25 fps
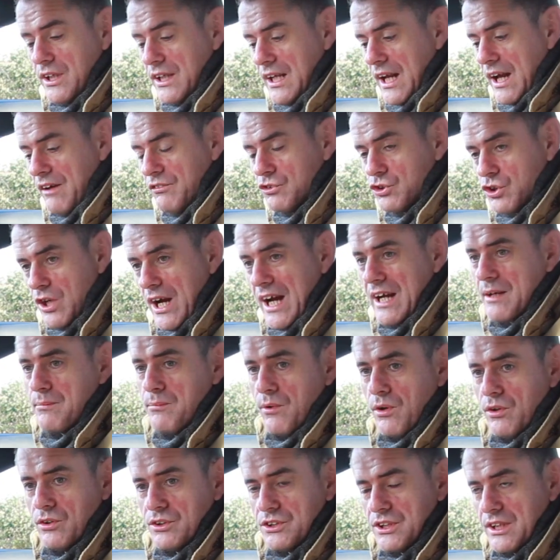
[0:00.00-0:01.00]
You can have track
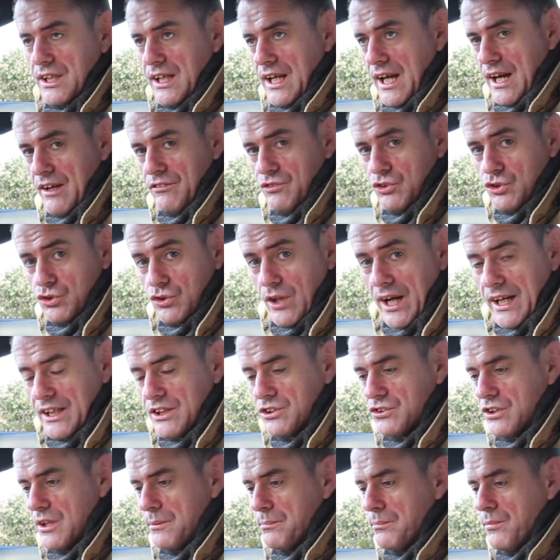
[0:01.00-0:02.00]
mode, you can have drag
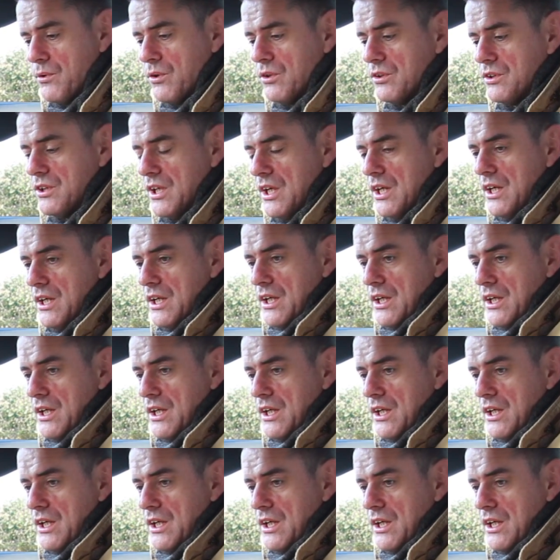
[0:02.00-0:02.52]
strip mode.